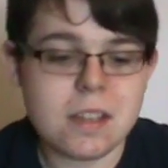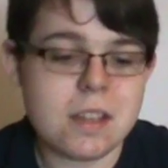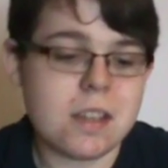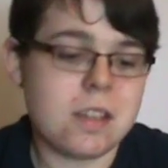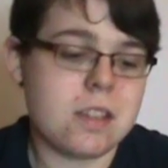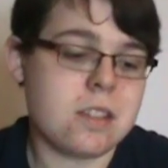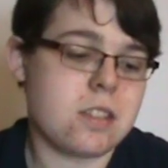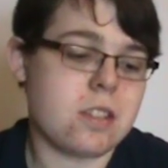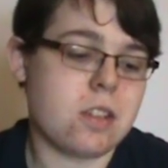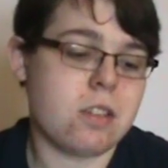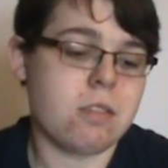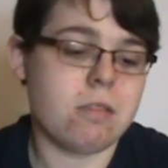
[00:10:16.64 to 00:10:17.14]

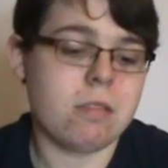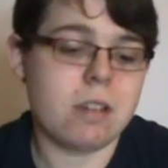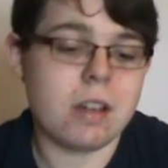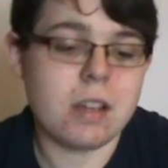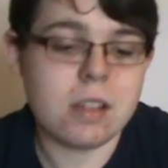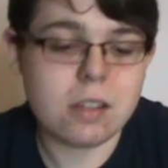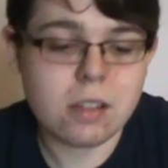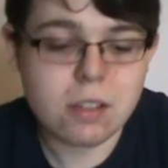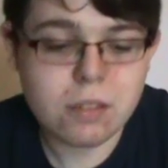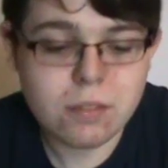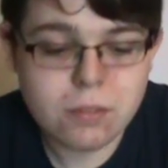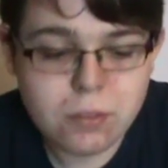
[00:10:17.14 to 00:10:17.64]

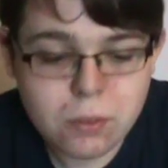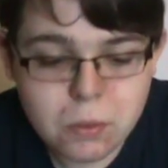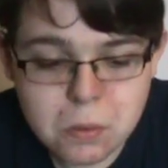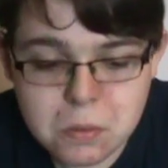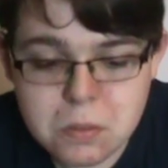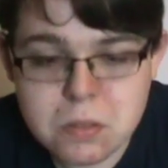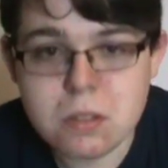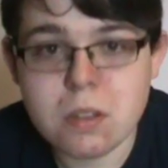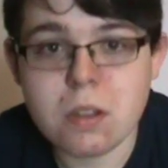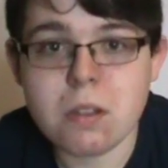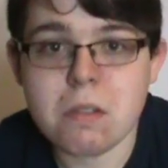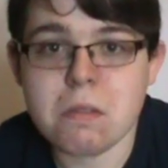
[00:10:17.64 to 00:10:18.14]
So look
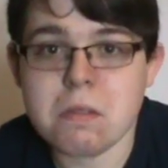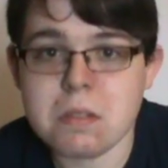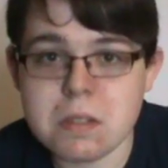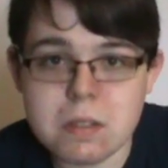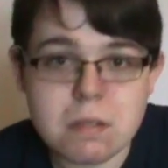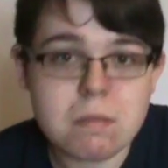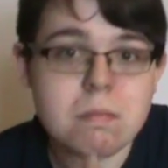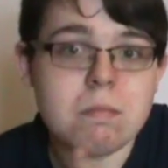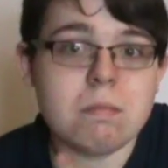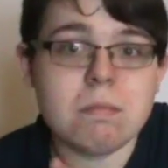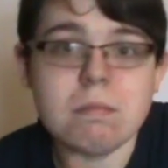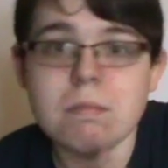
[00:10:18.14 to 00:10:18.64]
forward to
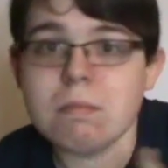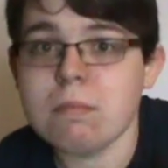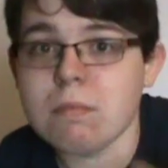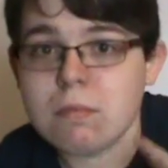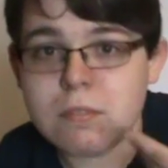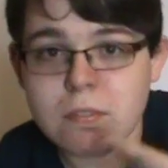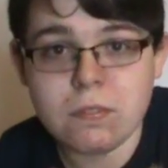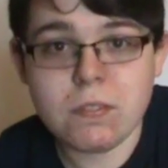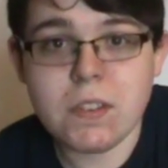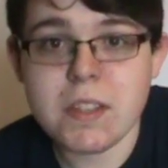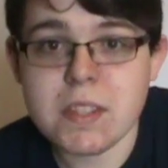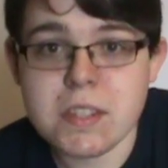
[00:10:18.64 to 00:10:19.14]
those
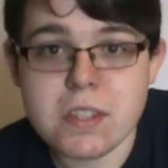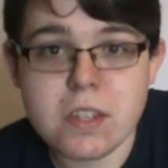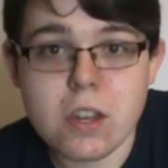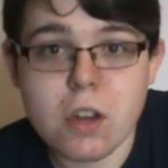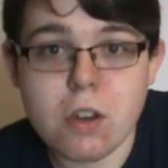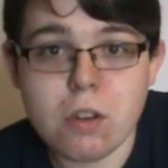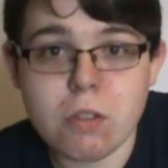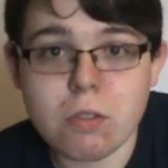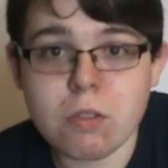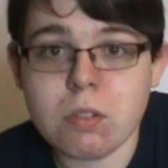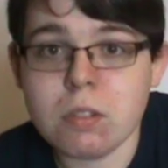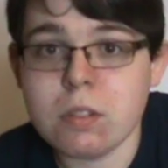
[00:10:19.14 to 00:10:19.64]

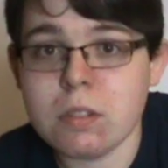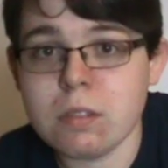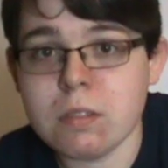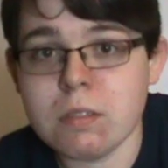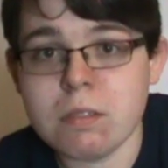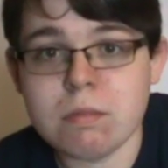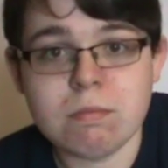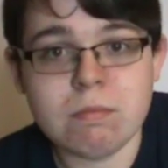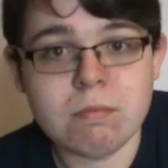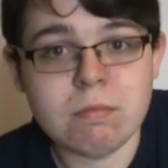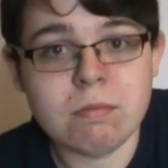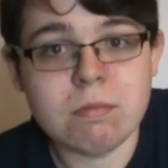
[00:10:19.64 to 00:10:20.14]
video
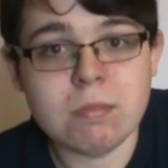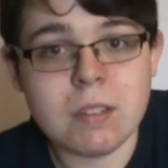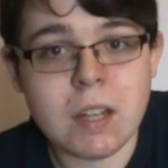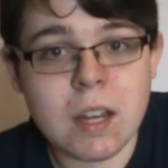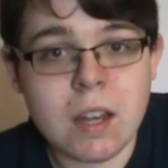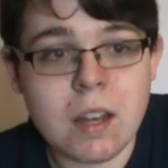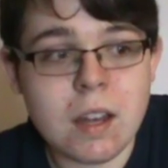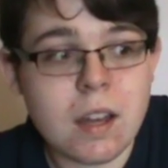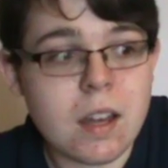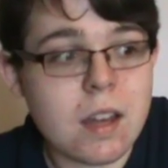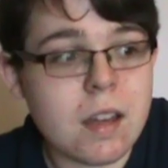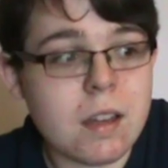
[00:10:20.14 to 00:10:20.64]

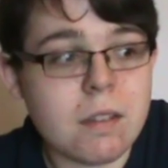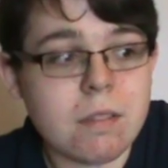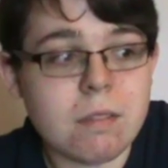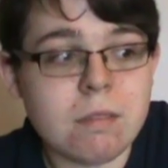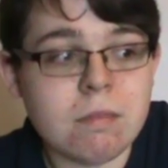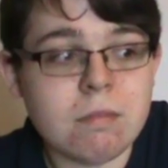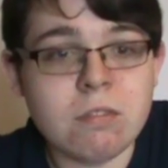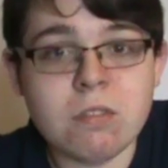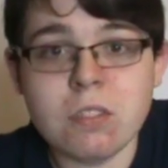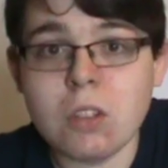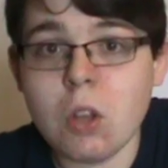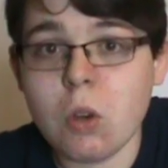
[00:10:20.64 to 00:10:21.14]

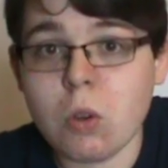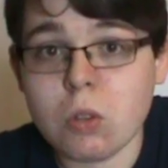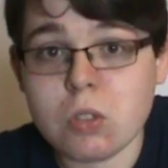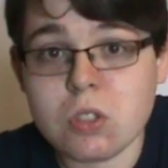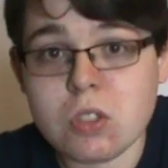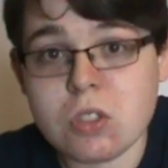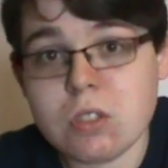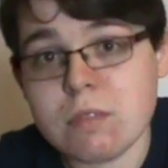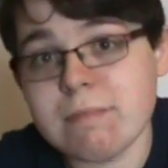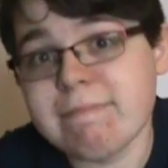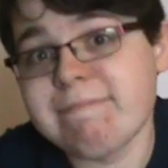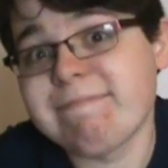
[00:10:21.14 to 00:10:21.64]

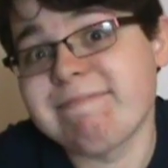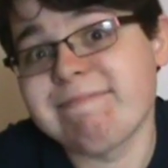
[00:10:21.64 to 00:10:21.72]
vlogs.